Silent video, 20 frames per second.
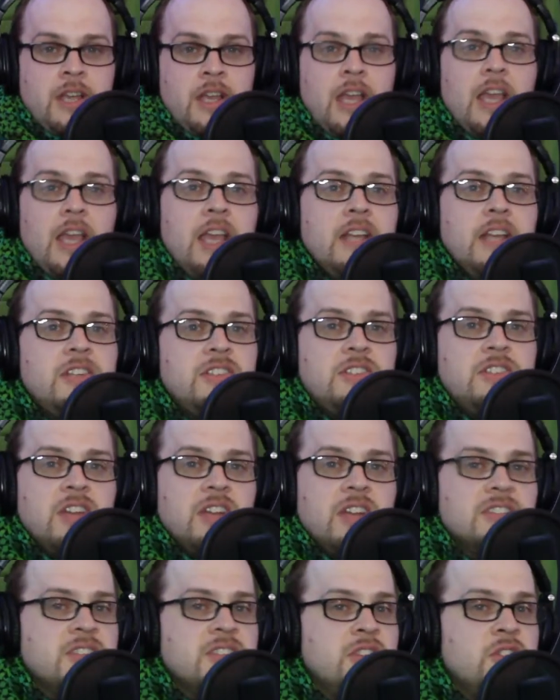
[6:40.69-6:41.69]
It
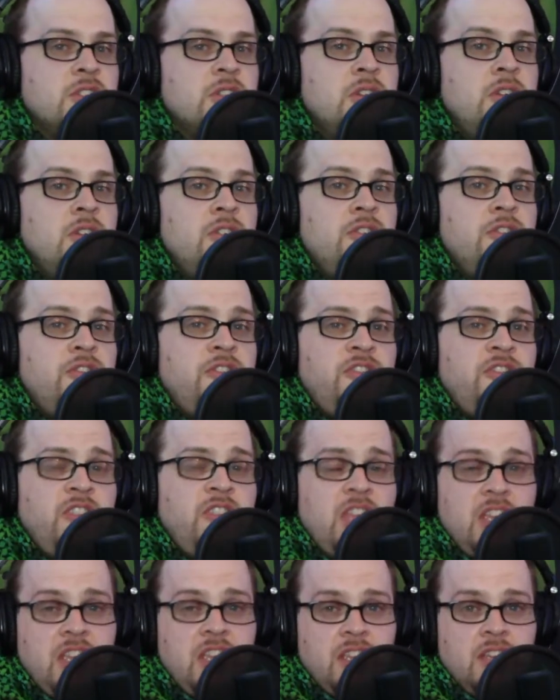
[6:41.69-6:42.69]
doesn't
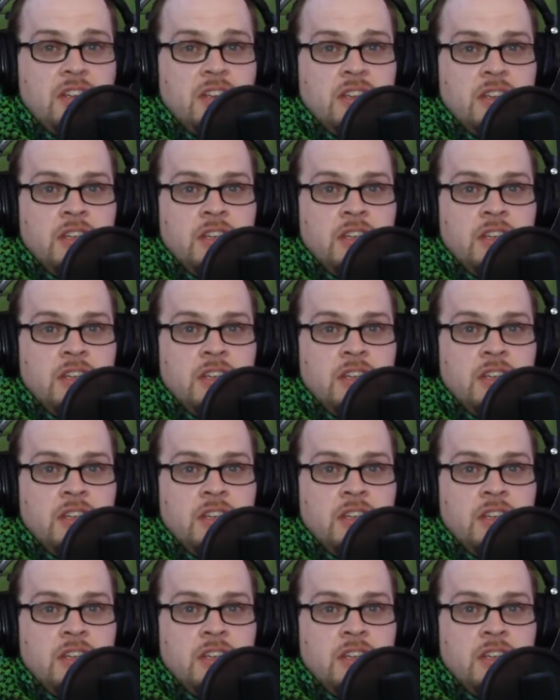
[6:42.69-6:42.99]
feed.